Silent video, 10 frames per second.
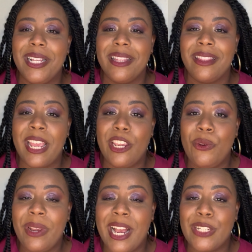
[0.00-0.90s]
Thank you
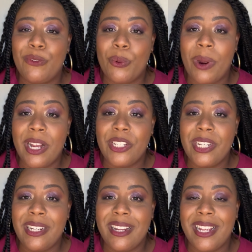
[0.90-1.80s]
guys for
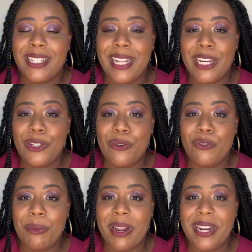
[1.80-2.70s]
watching, and stay tuned
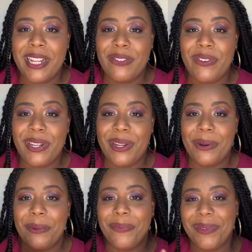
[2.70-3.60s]
for my next video.